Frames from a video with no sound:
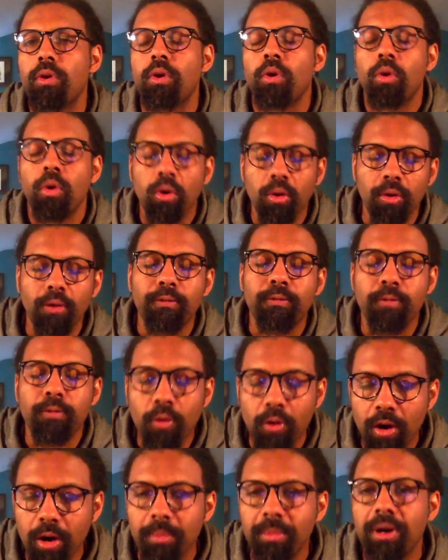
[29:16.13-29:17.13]
oral
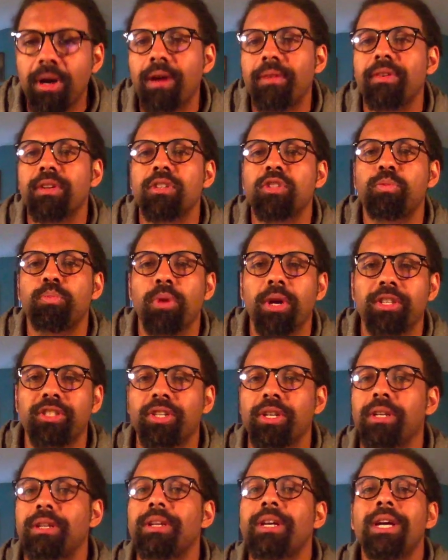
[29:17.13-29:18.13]
form of
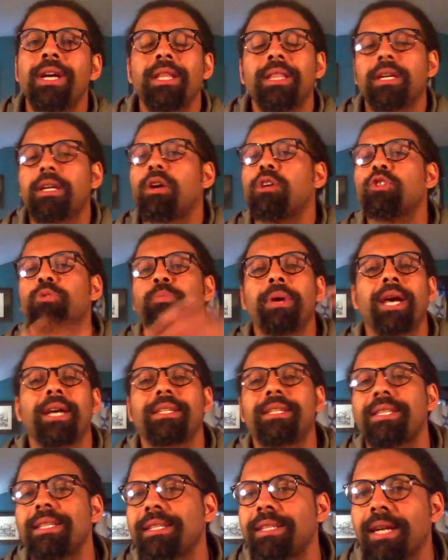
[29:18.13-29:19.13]
expression that goes back
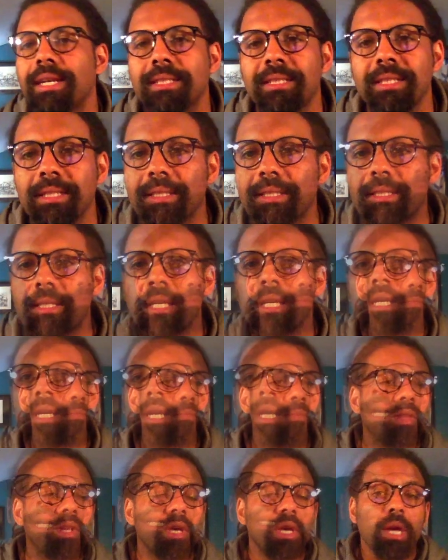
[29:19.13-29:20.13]
to the dozens,
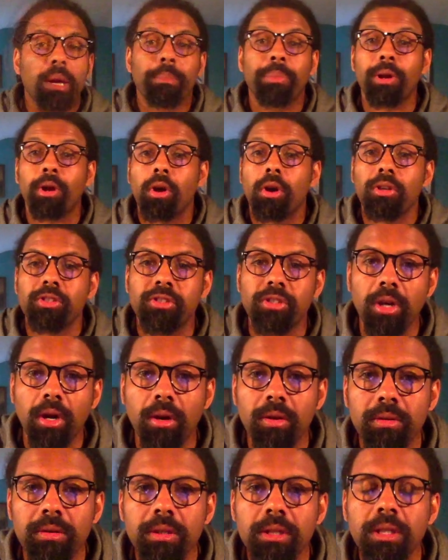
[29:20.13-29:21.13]
but
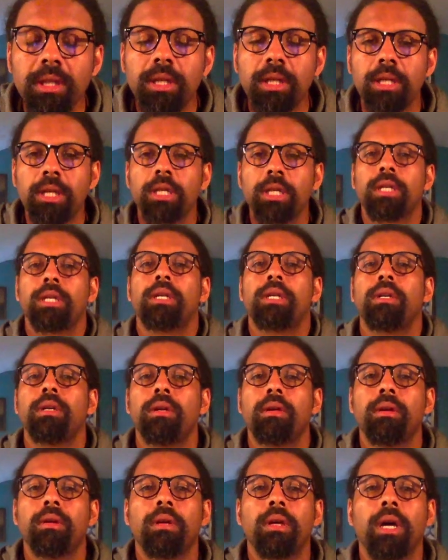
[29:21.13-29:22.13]
also
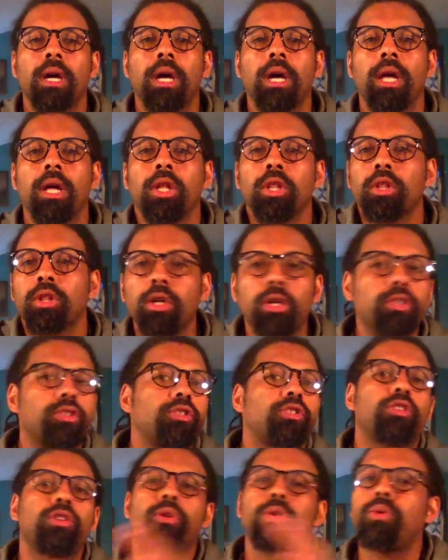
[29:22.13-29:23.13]
looks
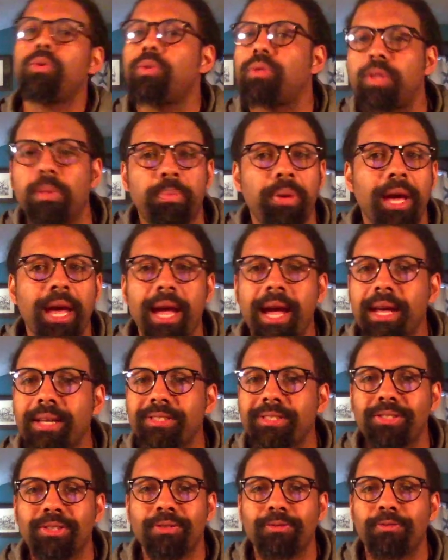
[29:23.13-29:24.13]
to the
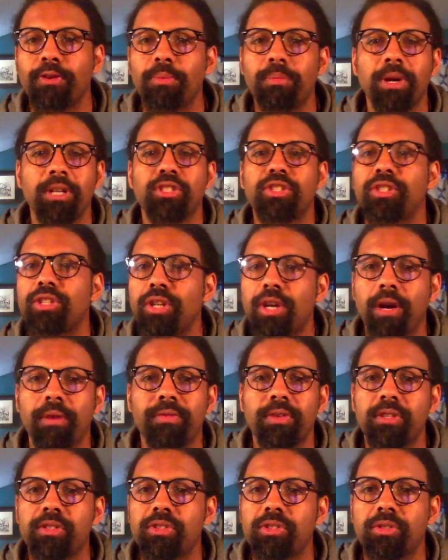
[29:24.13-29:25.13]
past for much of
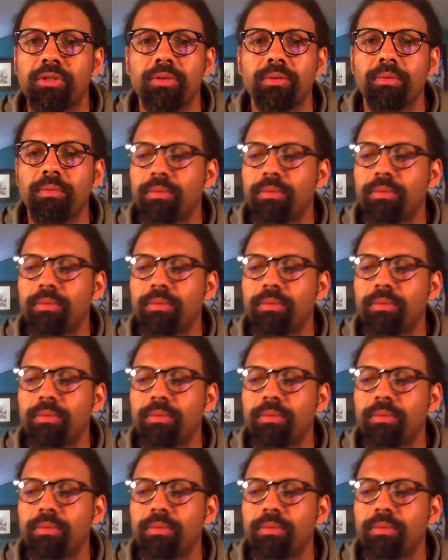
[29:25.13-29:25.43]
its